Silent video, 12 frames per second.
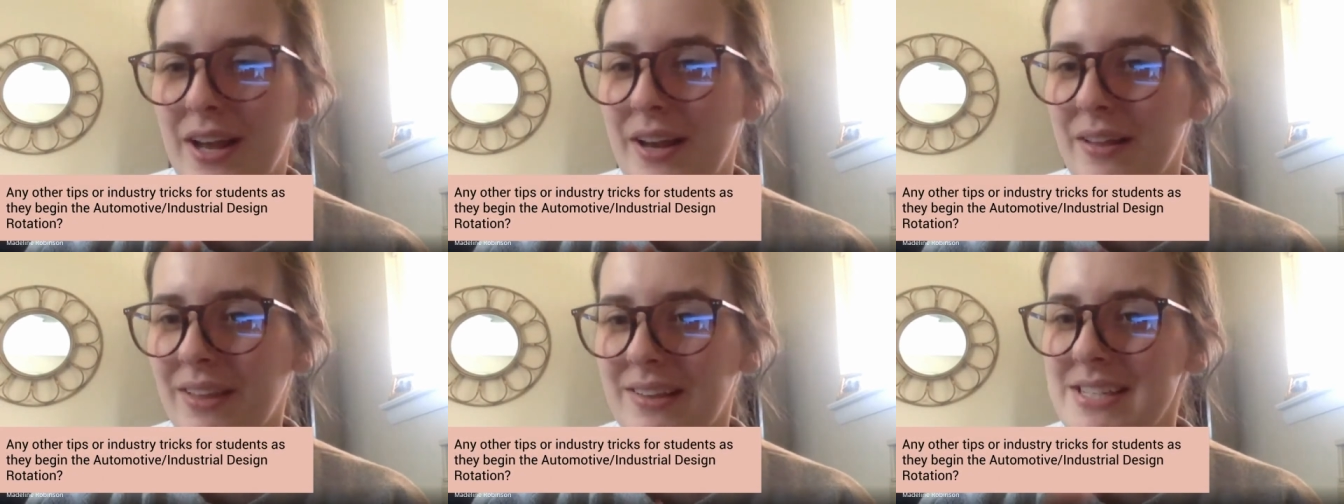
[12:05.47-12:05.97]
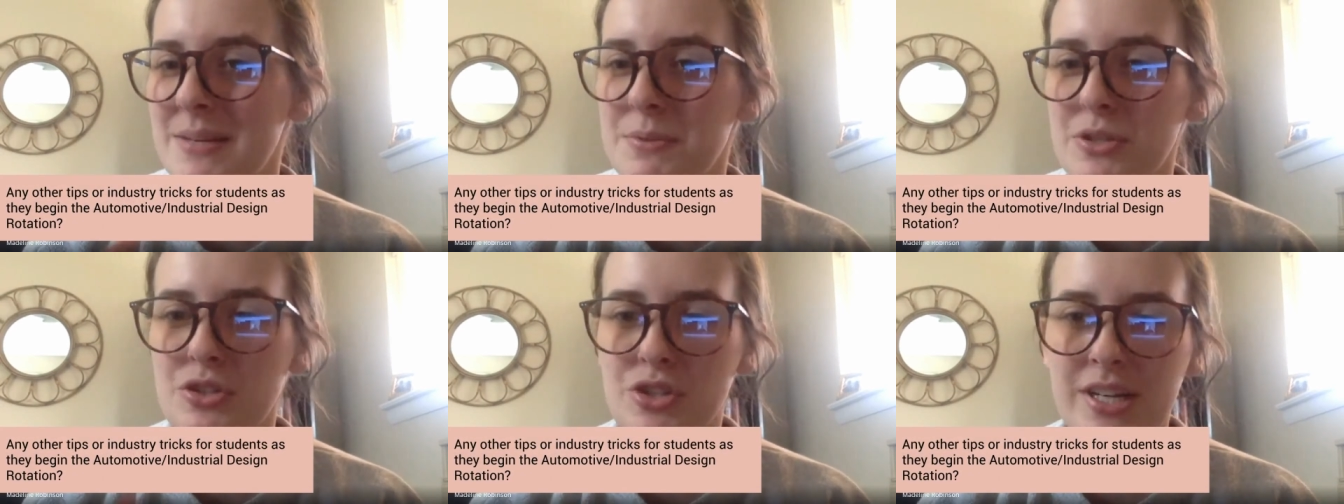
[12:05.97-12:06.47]
kind of like
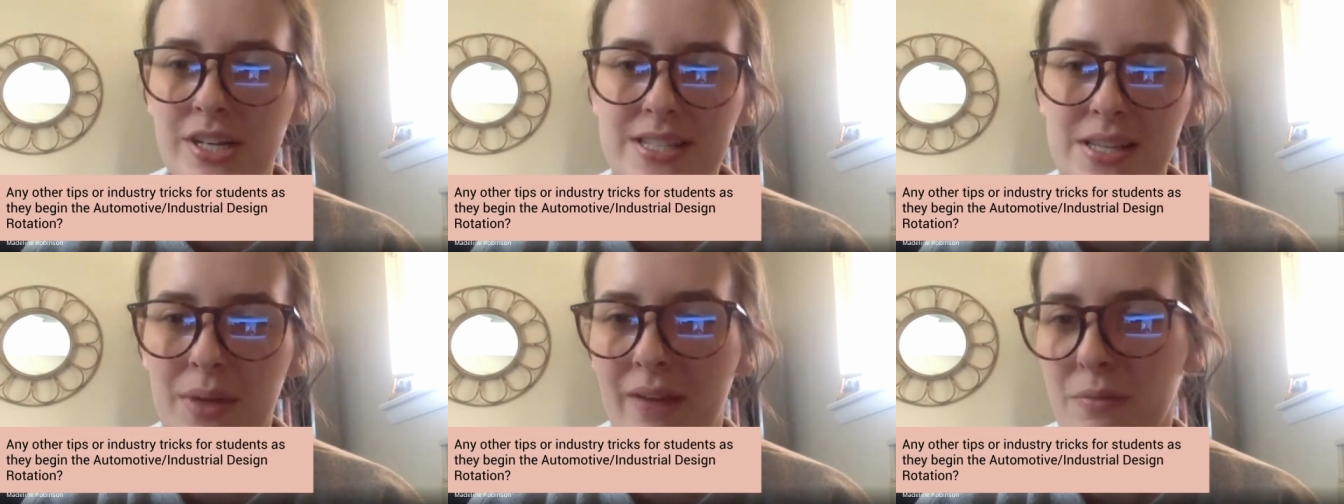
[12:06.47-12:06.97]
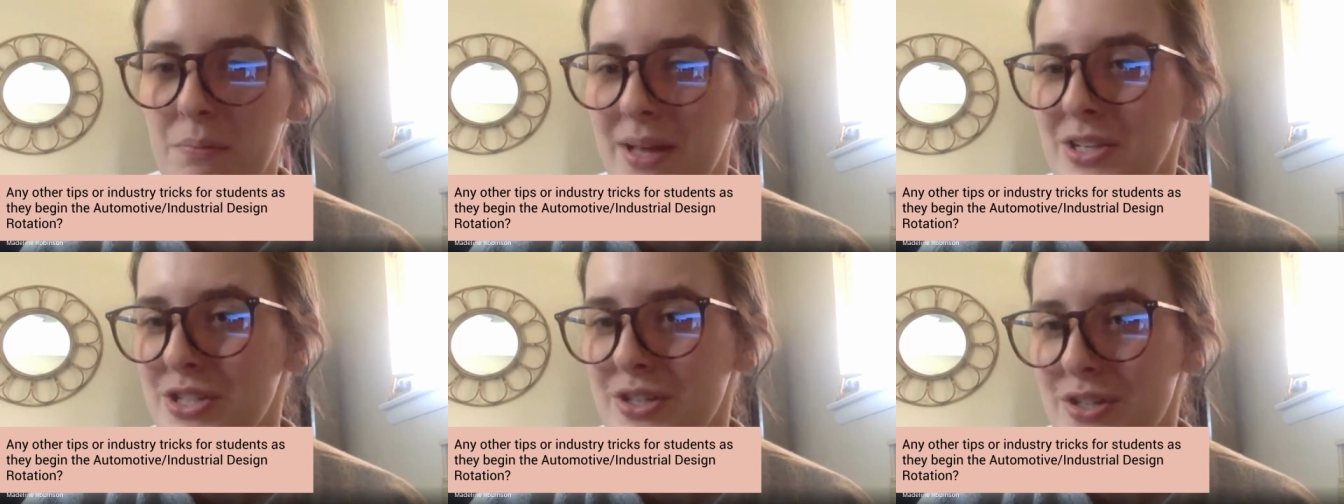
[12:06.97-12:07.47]
tips or tricks that we haven't
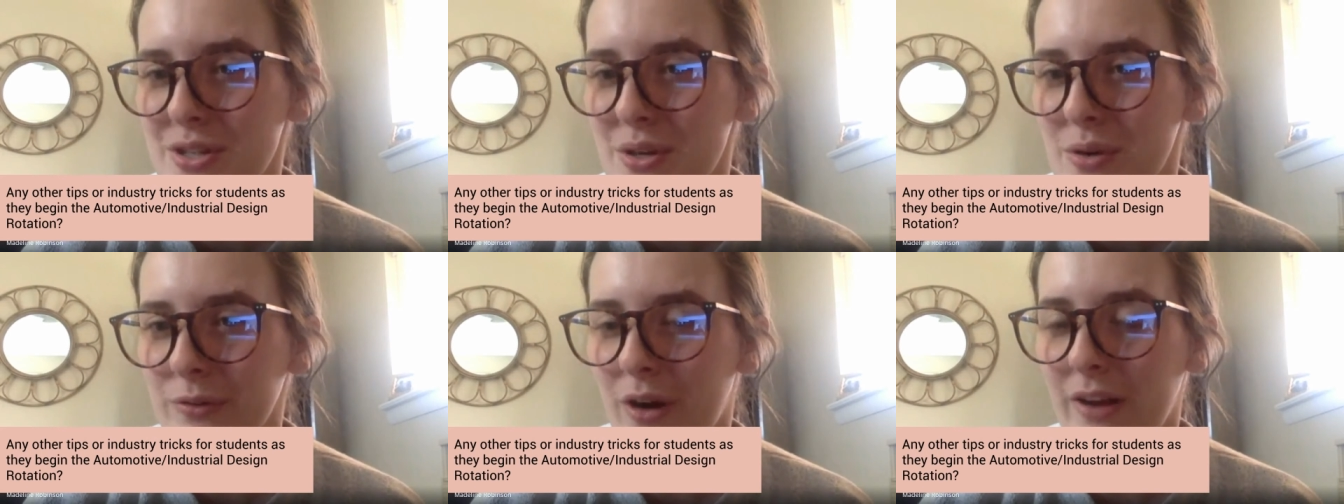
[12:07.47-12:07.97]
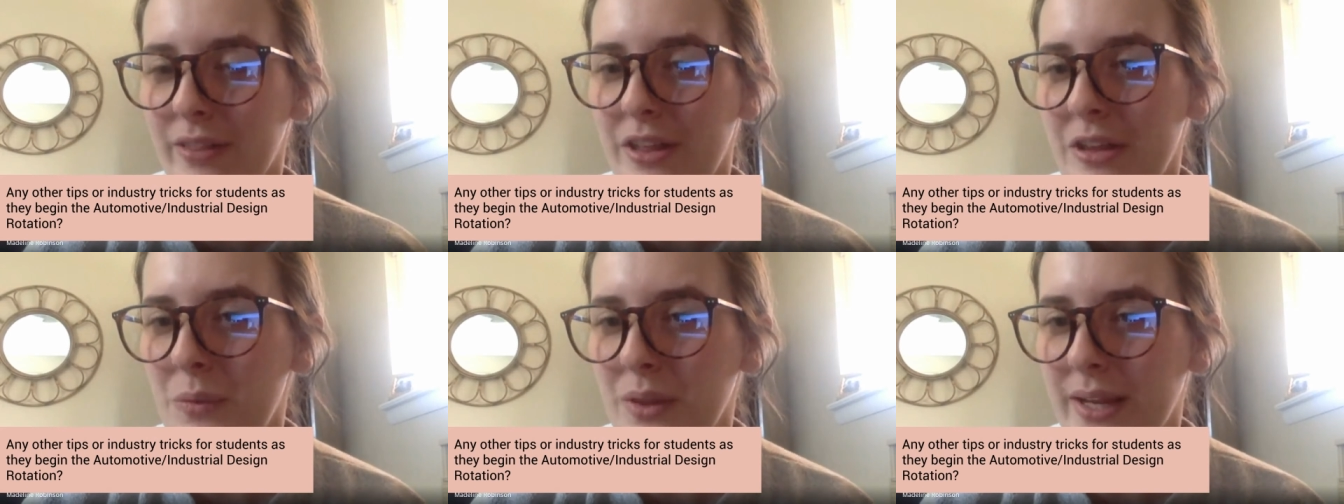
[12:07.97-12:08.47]
mentioned so far
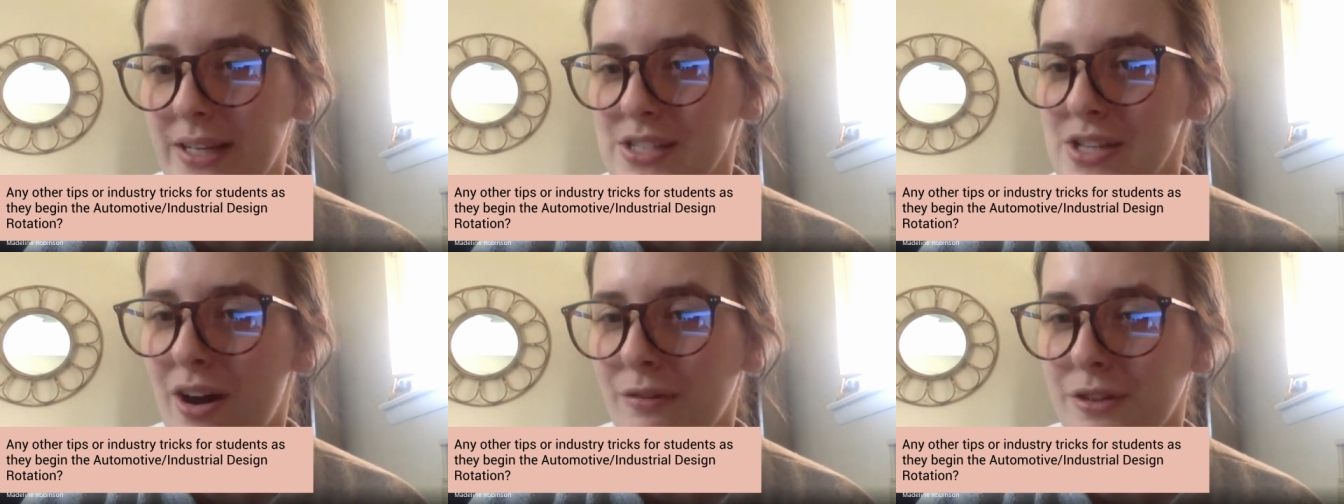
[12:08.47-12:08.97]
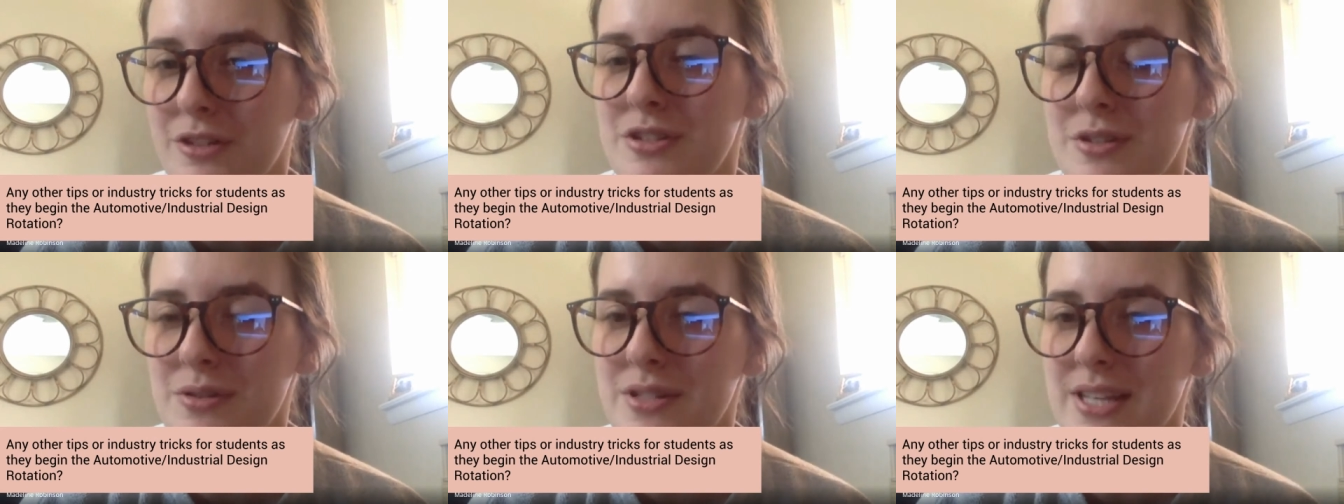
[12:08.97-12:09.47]
that you would like to offer to
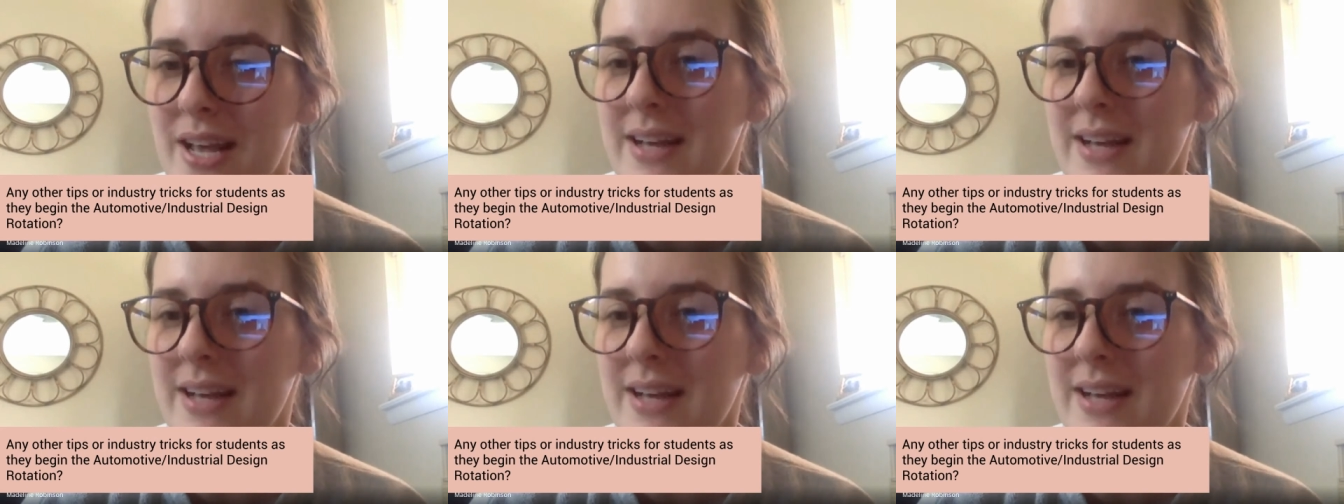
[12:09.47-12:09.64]
students